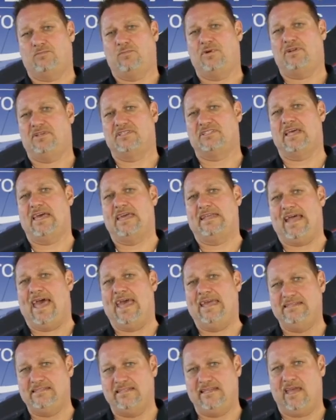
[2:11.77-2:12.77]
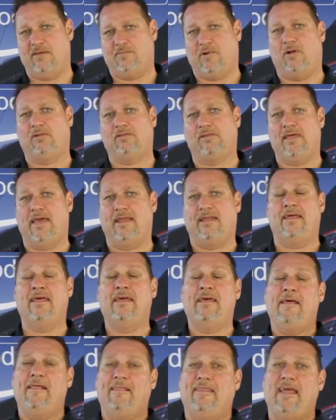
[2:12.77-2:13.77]
say an 80 amp alternator,
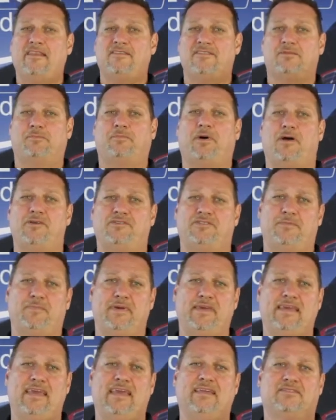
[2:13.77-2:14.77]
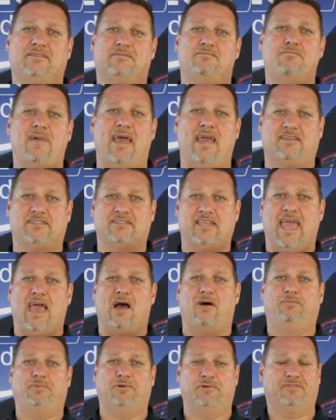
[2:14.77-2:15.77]
that's supposed to be its max
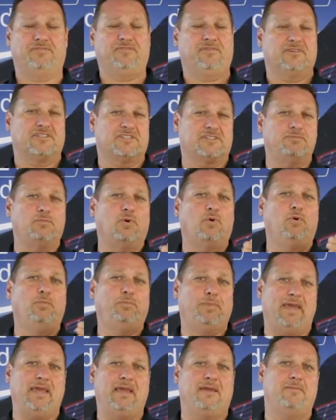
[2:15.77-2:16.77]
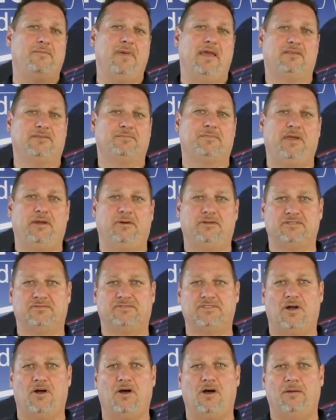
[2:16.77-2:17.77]
output for a small peak amount periods of
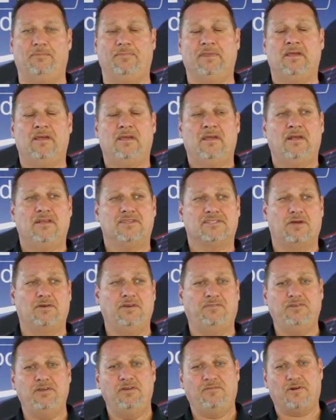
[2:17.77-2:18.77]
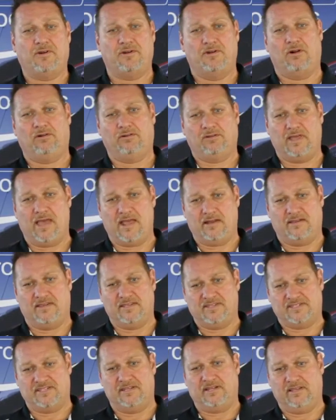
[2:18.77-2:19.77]
time. So if you've got an alternator
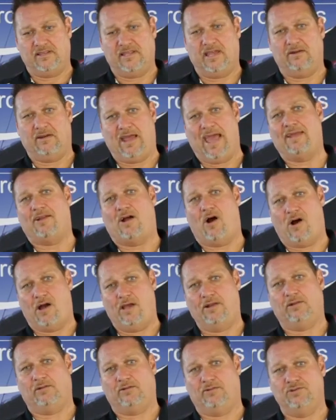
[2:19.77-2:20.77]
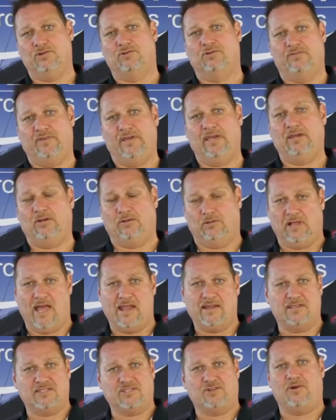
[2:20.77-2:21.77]
that's sitting there at idle on your vehicle
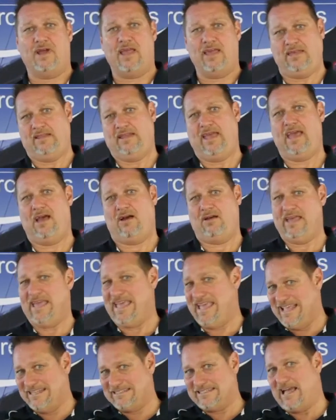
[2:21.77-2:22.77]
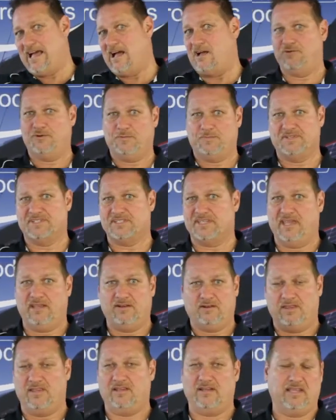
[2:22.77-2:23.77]
and it's cranking out, it's
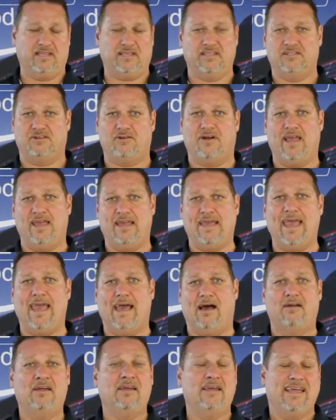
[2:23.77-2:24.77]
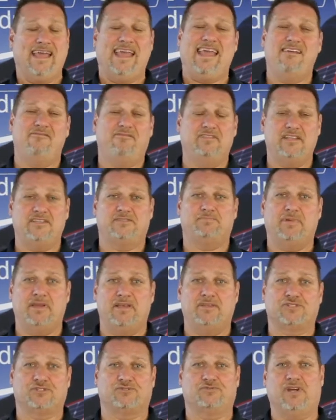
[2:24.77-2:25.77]
100% that it can crank out, everything's
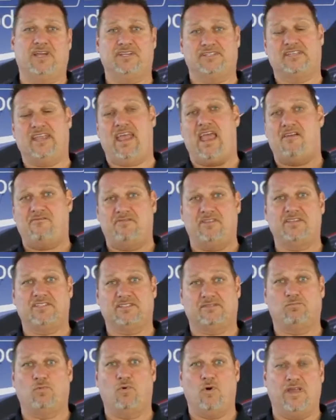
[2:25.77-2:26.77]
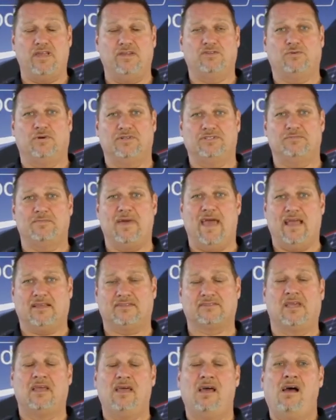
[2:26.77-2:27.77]
being stressed, everything's working to its
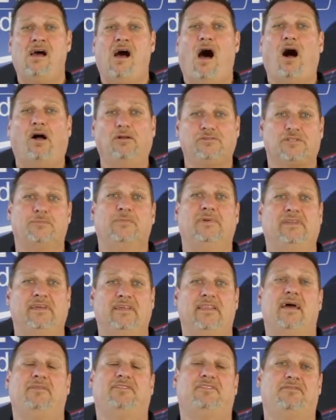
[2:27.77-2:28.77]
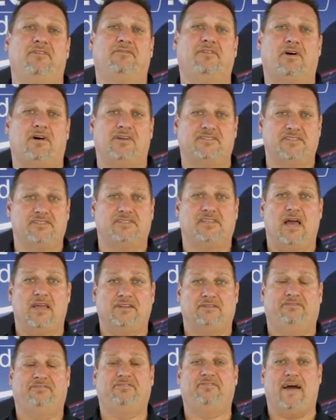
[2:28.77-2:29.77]
max. Ultimately, that device is going
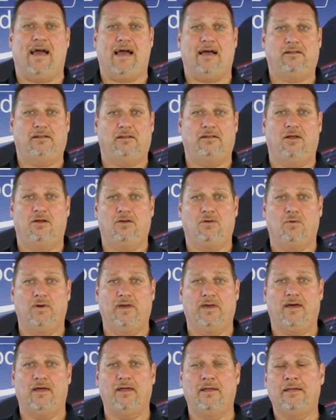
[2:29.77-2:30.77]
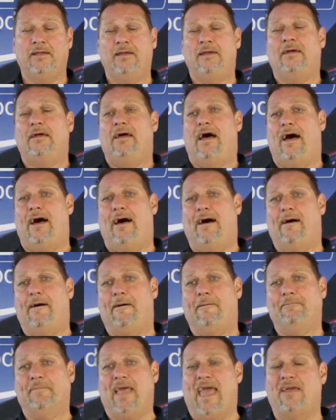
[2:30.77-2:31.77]
to fail a lot quicker.
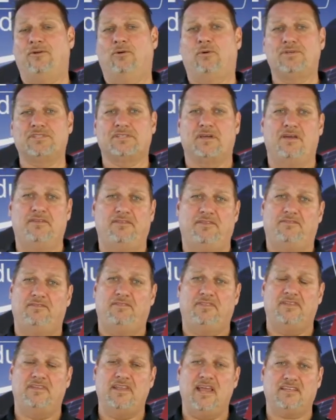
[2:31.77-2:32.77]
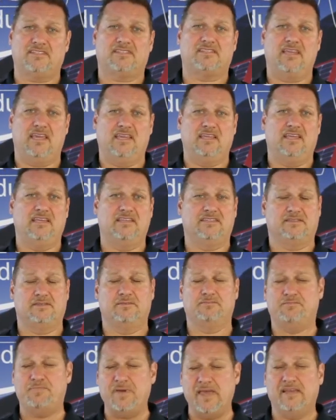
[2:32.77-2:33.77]
And also the next thing is,
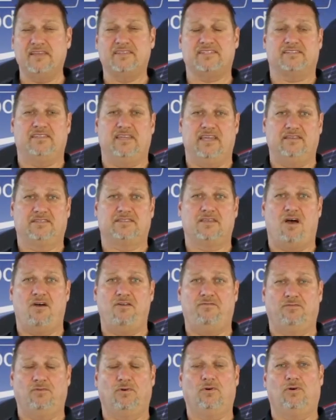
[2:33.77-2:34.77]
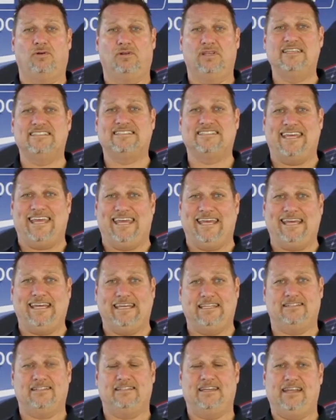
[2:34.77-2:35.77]
the biggest things overall is
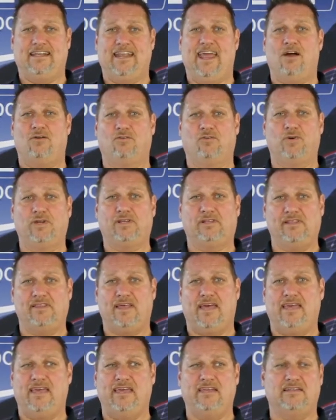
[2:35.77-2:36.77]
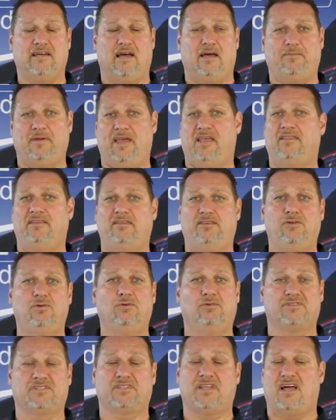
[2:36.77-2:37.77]
heat and how quickly they heat up, and
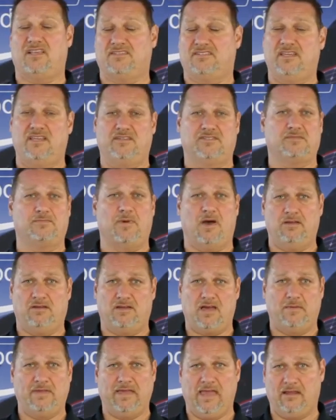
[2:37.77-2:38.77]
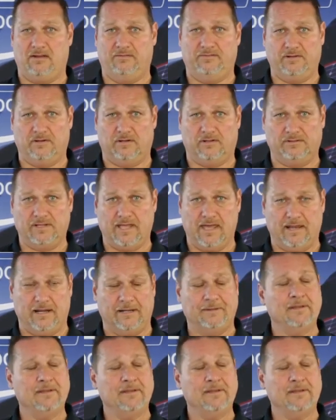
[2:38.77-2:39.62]
you'll start seeing smoke coming out of your alternator.